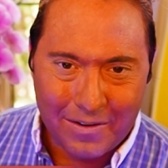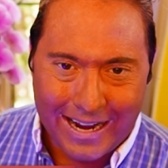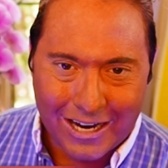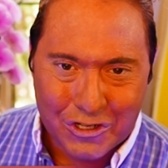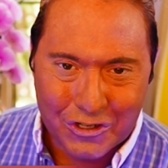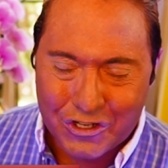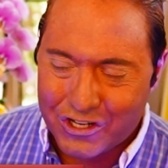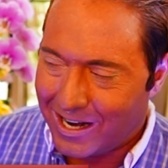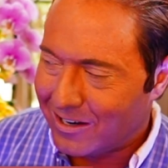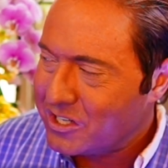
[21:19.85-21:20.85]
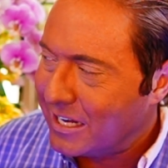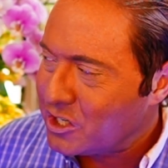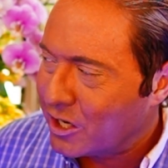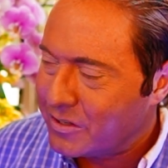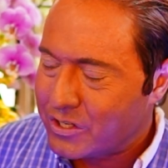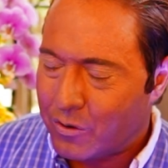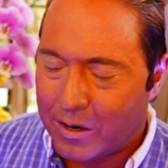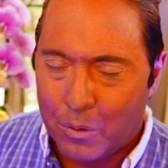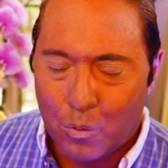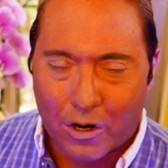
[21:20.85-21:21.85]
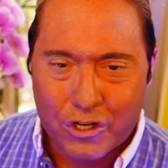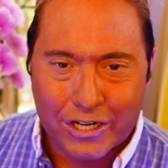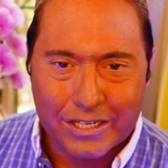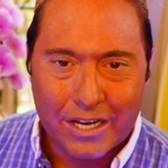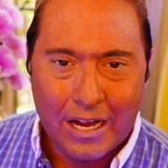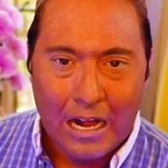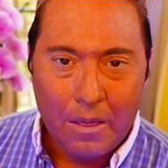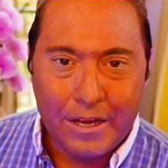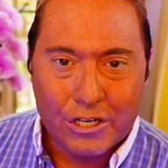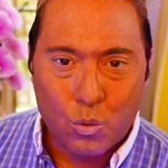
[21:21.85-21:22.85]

among financial news channels. So let's look at these incredible worksheets.